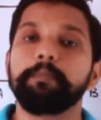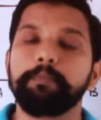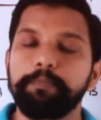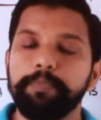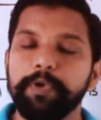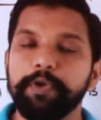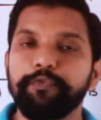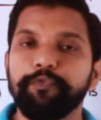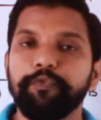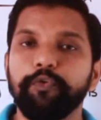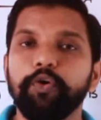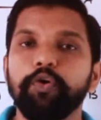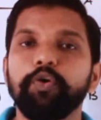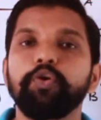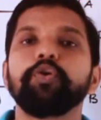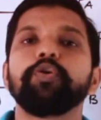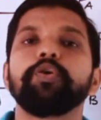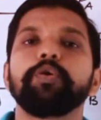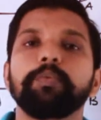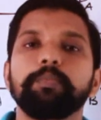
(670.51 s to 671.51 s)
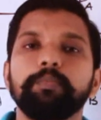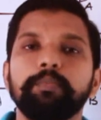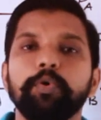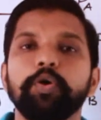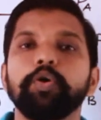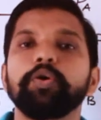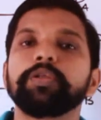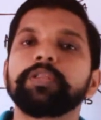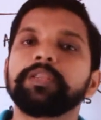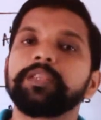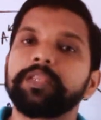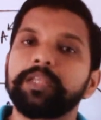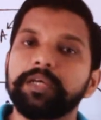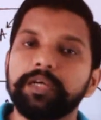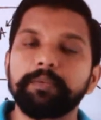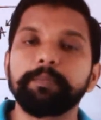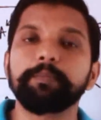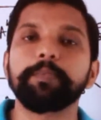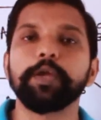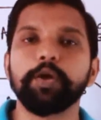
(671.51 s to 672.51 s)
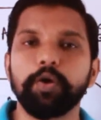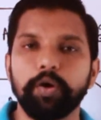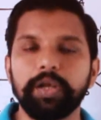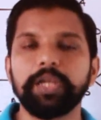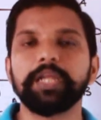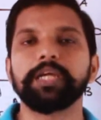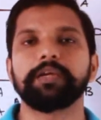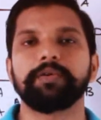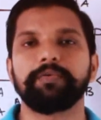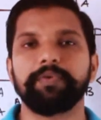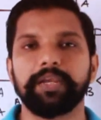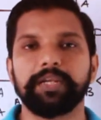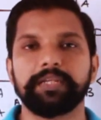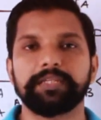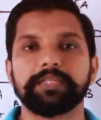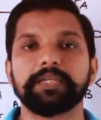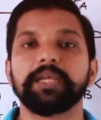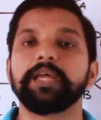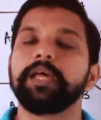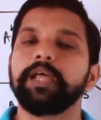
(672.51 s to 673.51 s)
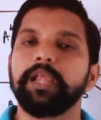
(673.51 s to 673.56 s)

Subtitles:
before both the pure liquids.